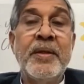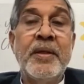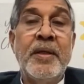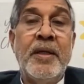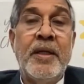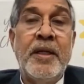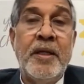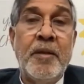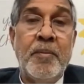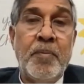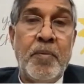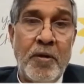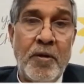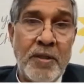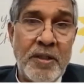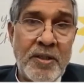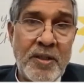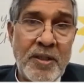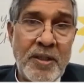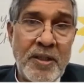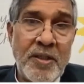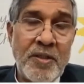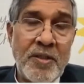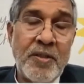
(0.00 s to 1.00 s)
in
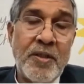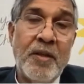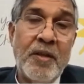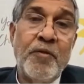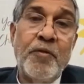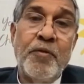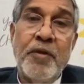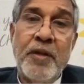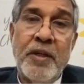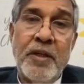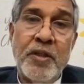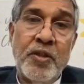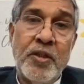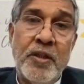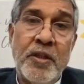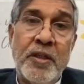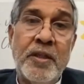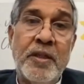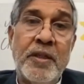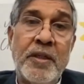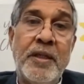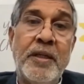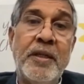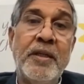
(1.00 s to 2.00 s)
policies, and fair
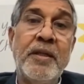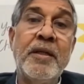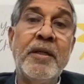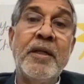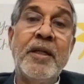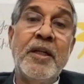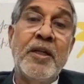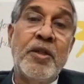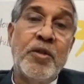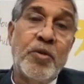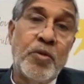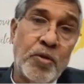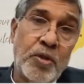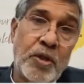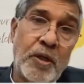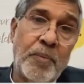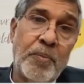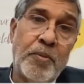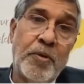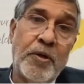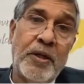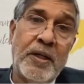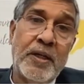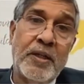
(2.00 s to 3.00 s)
share in social
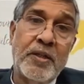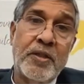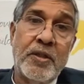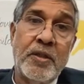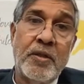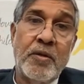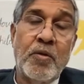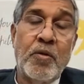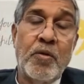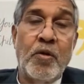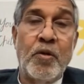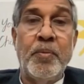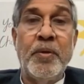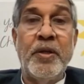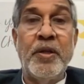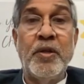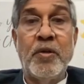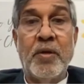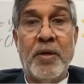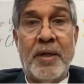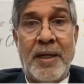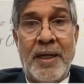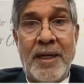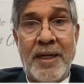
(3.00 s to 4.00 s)
protection could be
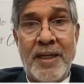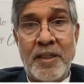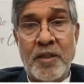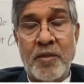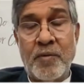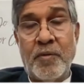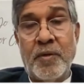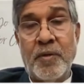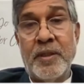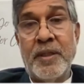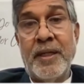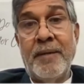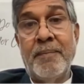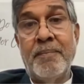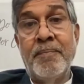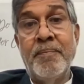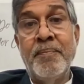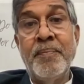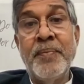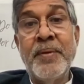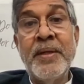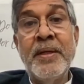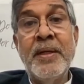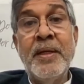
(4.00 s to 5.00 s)
your ask for them.
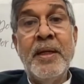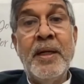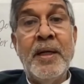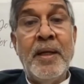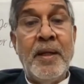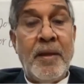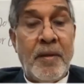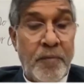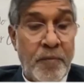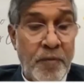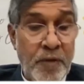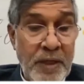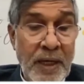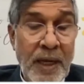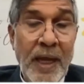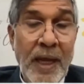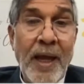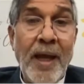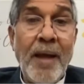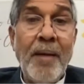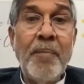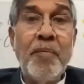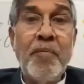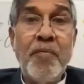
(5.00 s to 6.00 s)
We
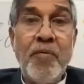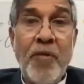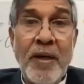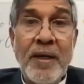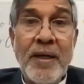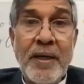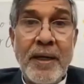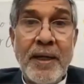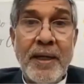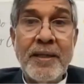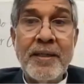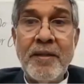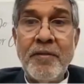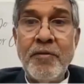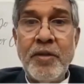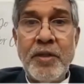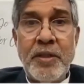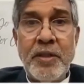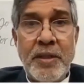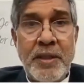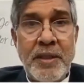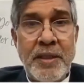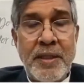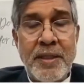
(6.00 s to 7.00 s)
have one
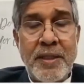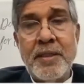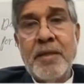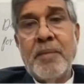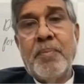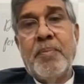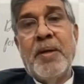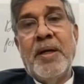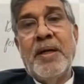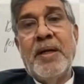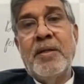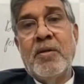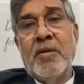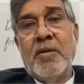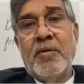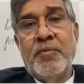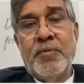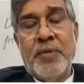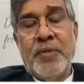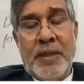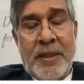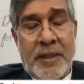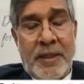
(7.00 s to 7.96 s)
activity as the part of